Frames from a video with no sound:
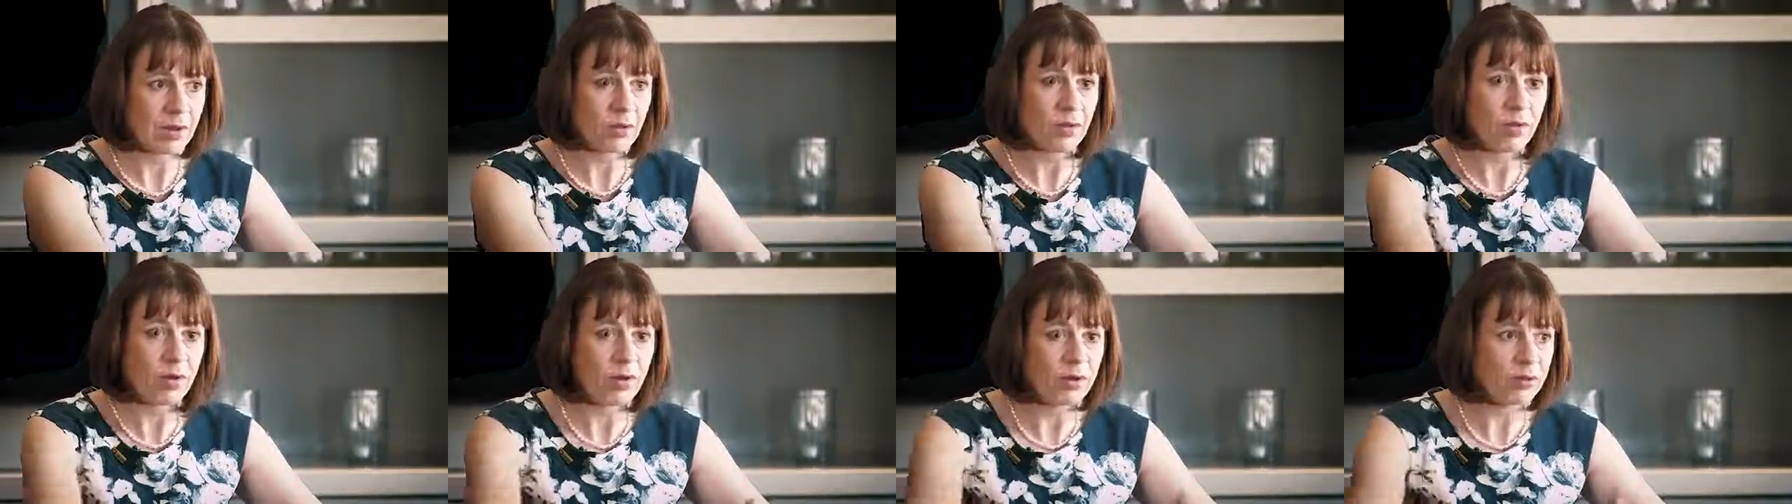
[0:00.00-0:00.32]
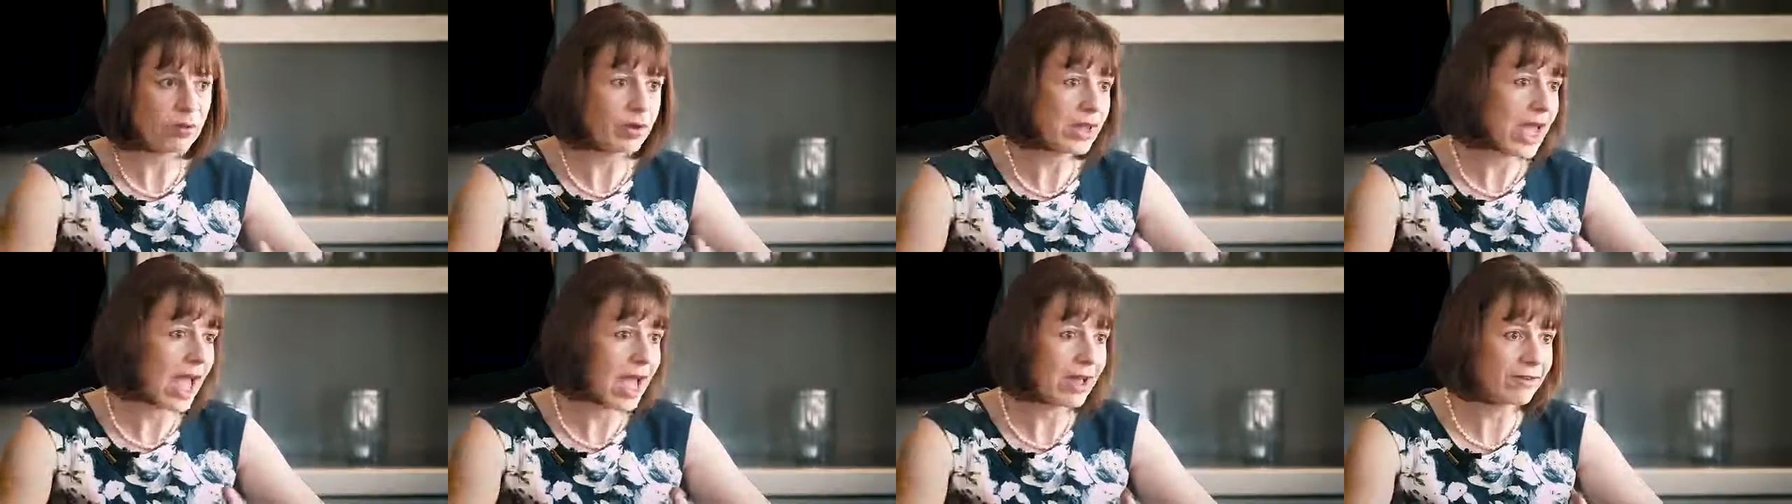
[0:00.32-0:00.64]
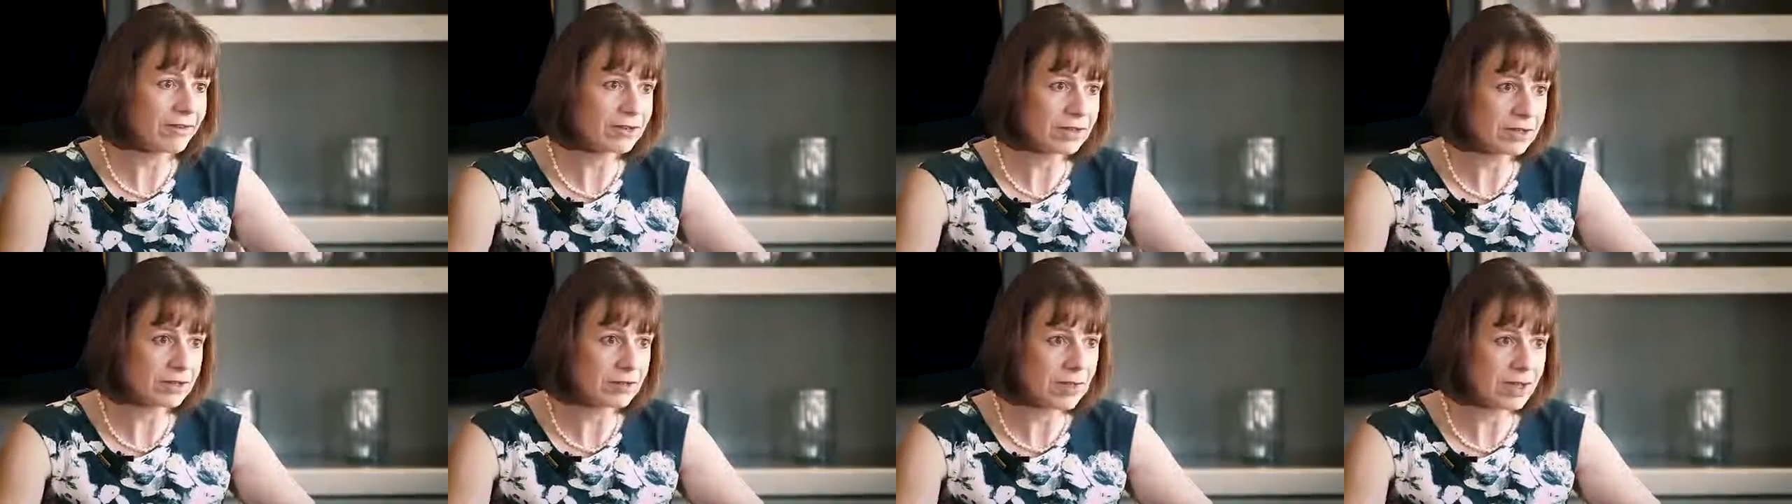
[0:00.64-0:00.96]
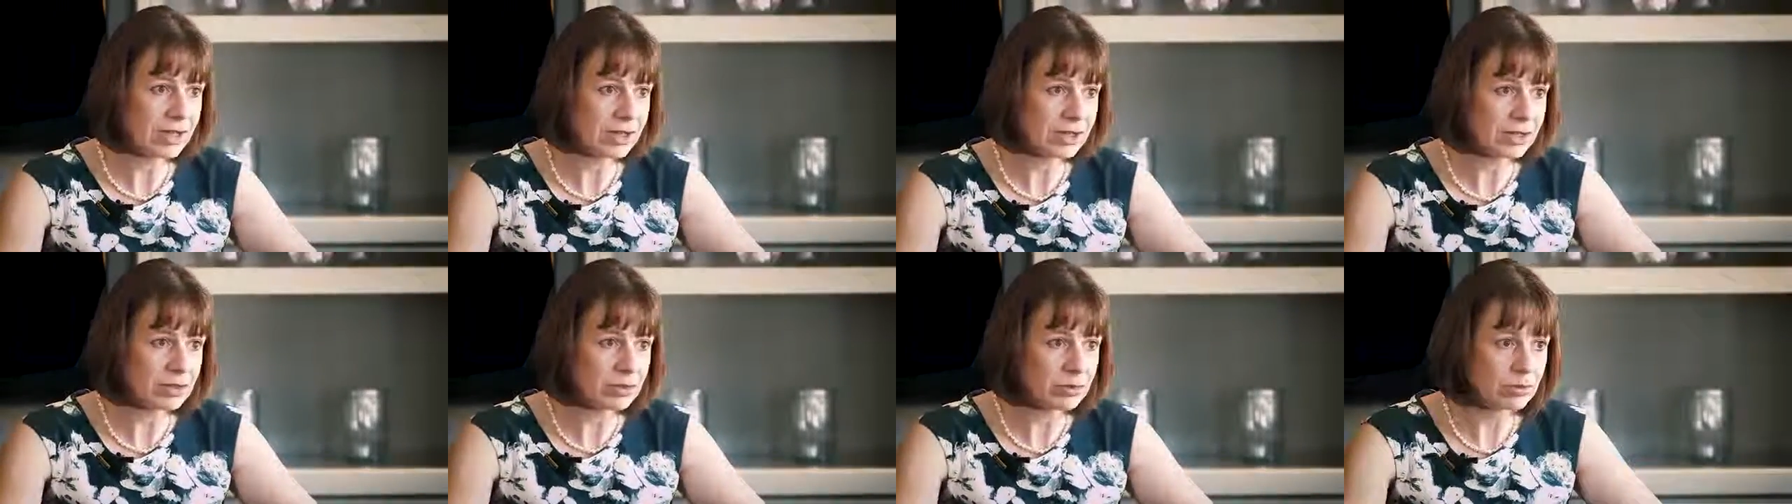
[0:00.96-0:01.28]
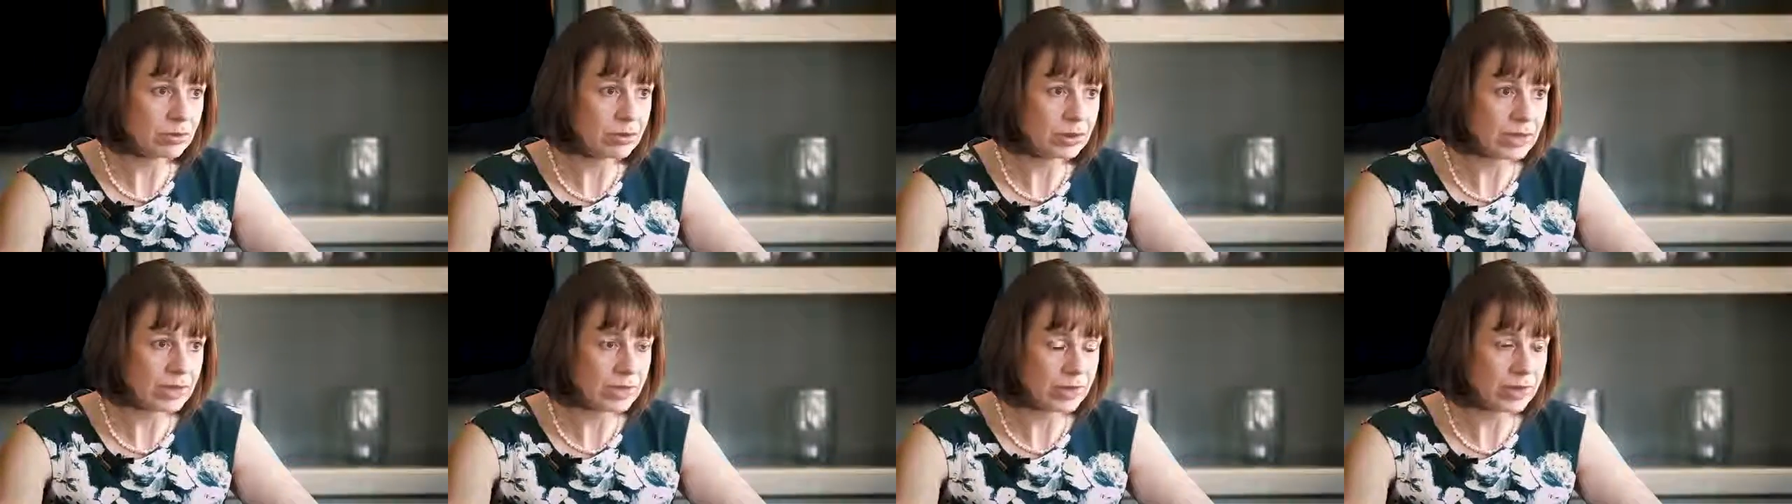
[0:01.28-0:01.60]
What we have to make sure
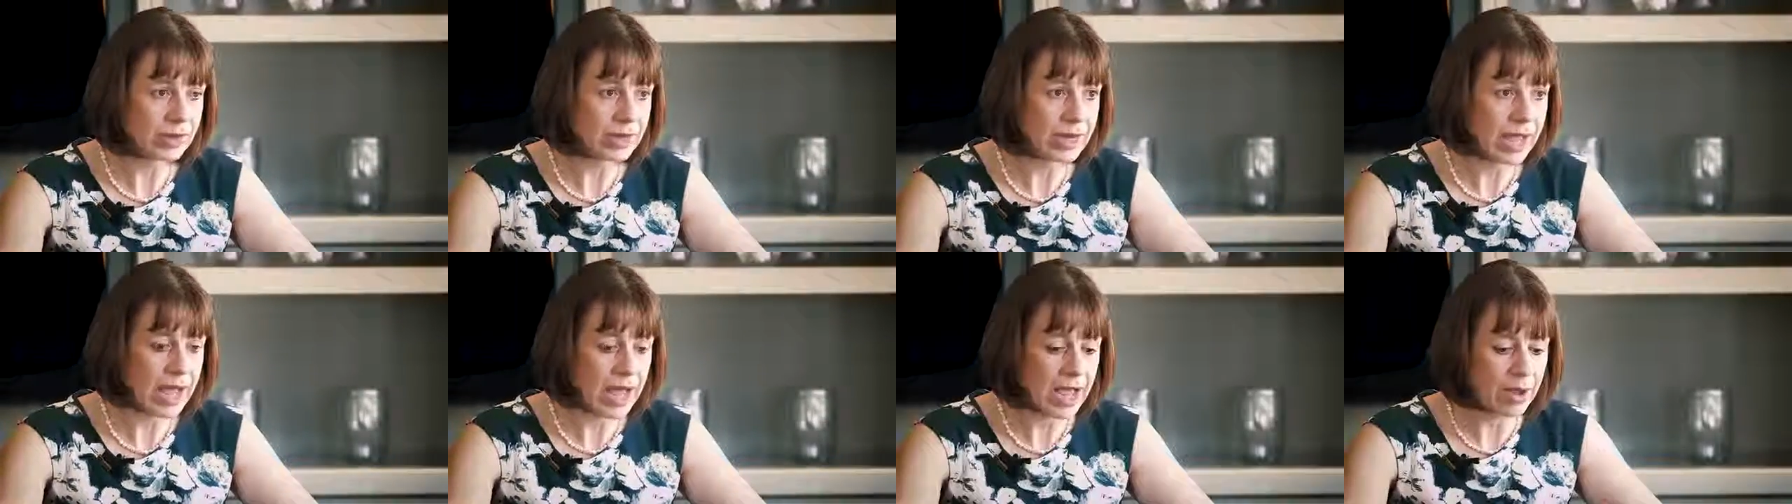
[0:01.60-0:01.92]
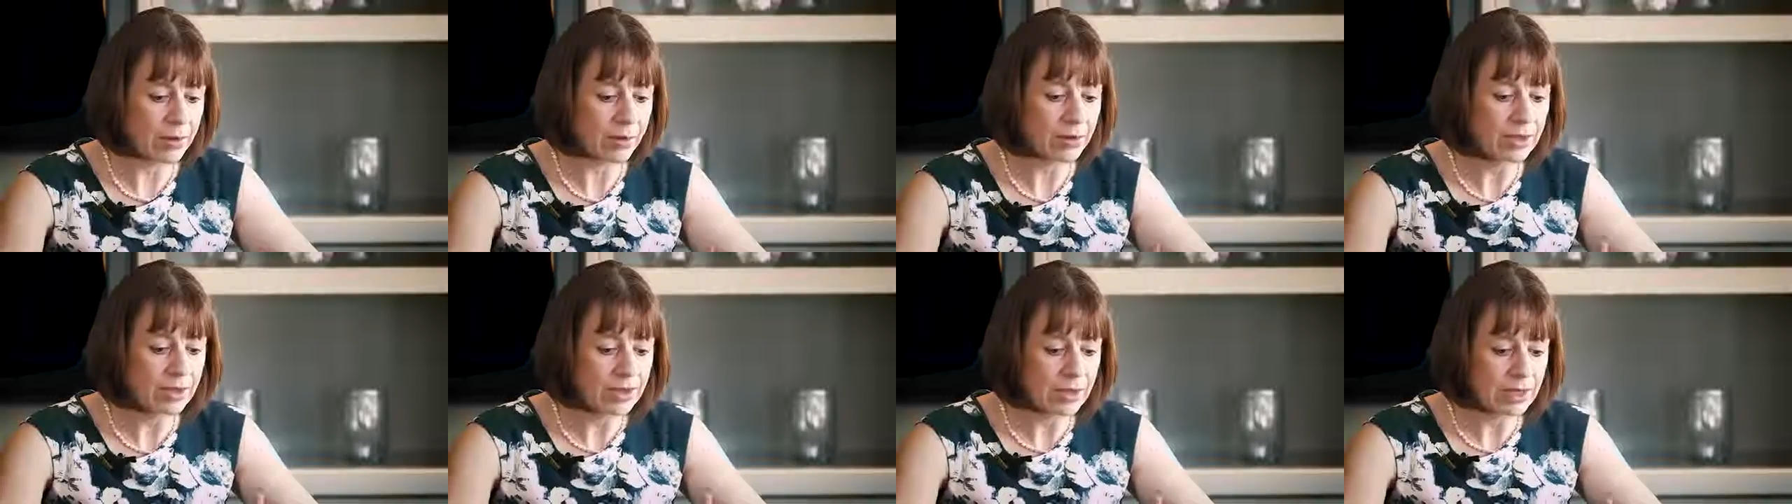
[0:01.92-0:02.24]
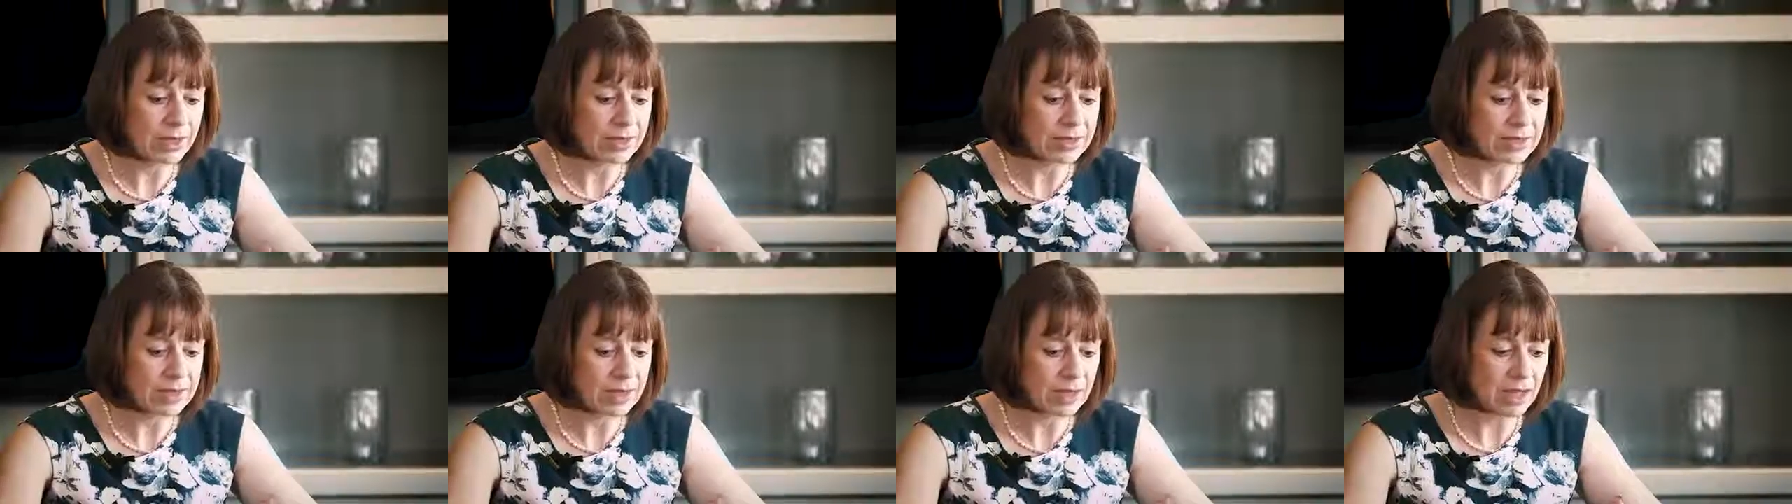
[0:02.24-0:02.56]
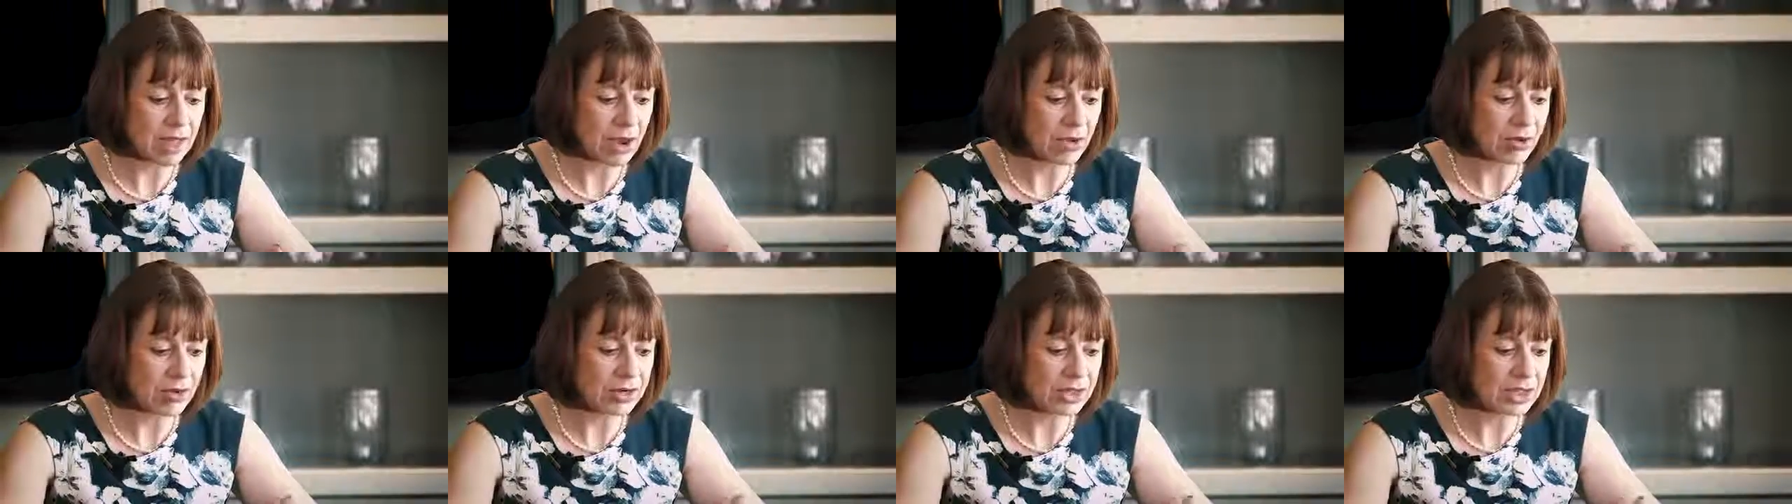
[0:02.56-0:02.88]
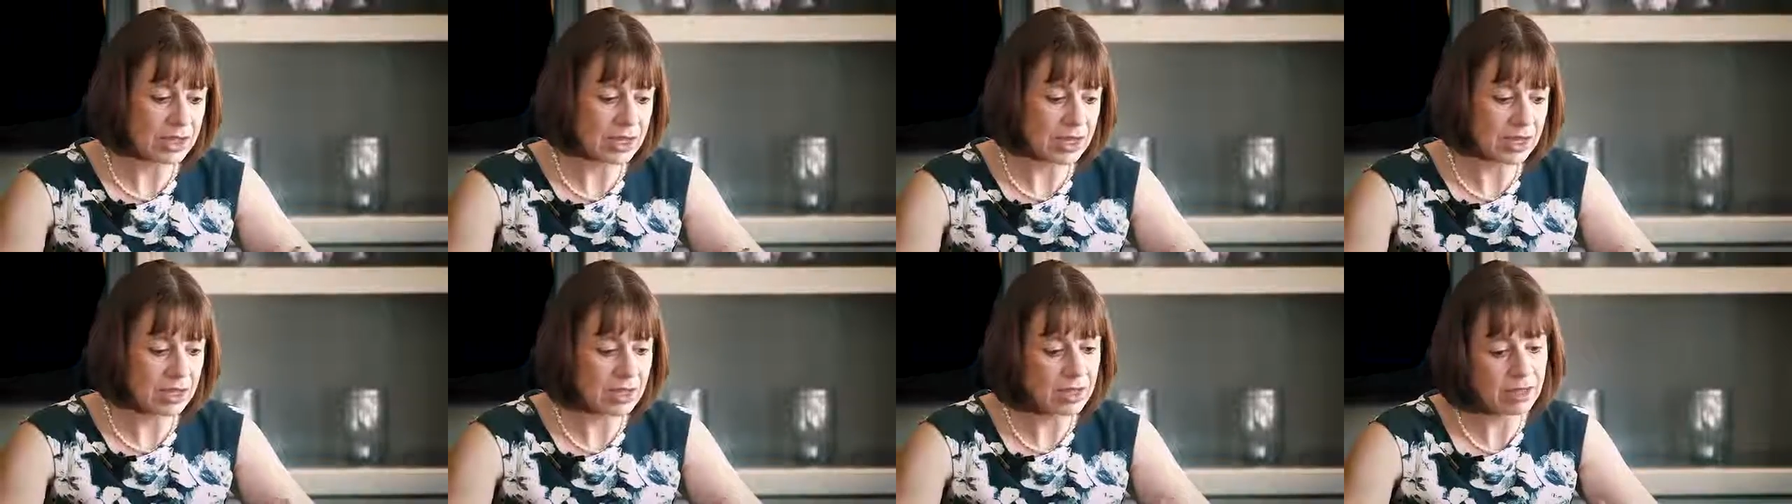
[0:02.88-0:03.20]
we're doing now is
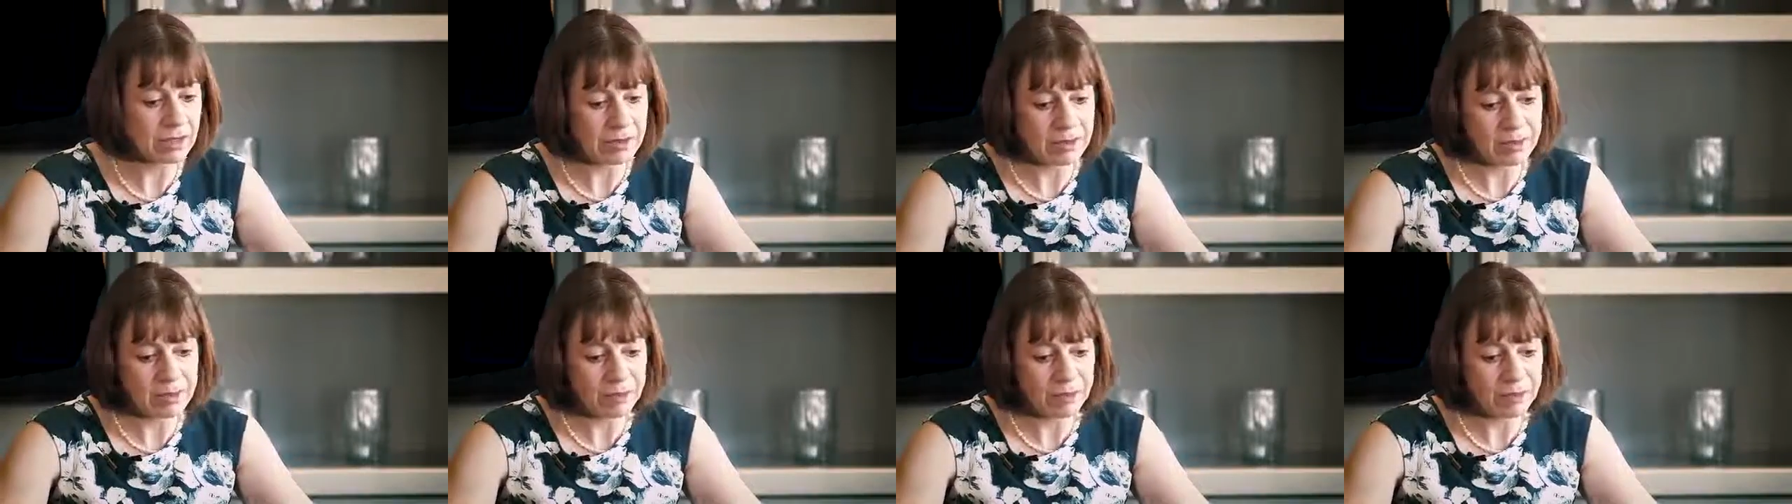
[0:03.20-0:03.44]
encouraging